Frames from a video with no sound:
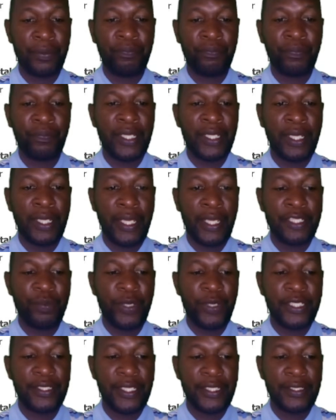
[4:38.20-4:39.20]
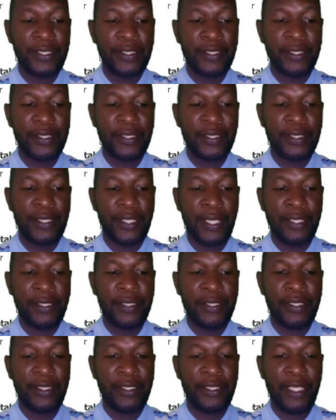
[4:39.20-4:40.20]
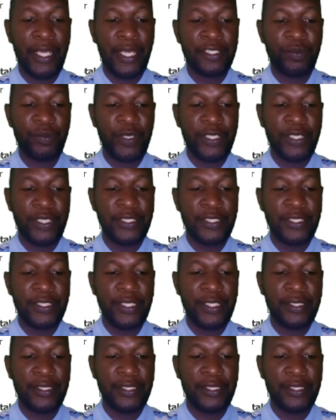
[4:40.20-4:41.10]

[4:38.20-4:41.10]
air spaces, and in the air spaces the